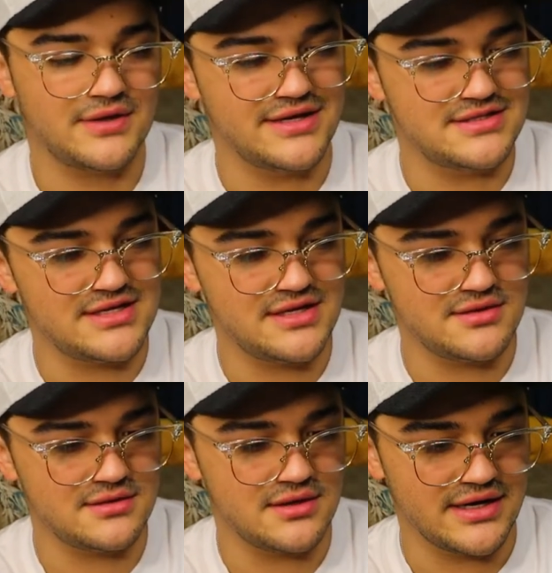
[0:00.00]
I
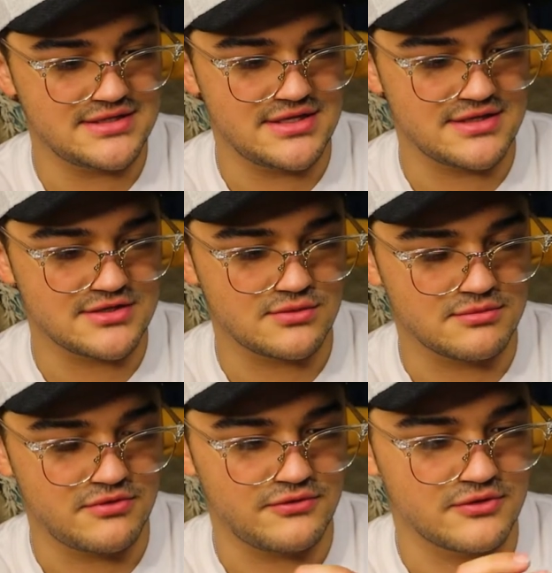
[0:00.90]
seen this one
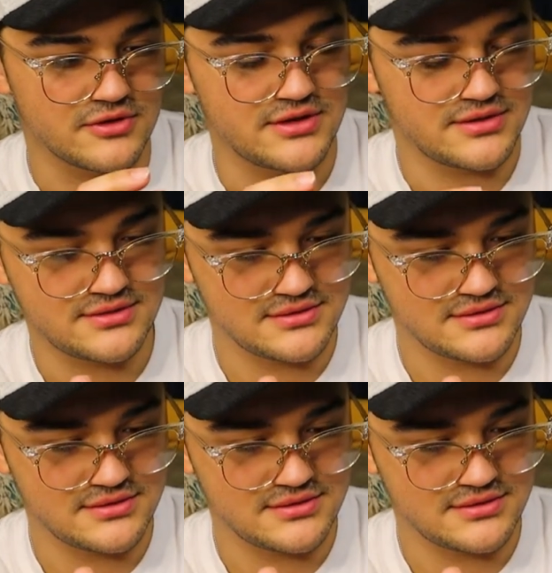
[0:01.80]
before.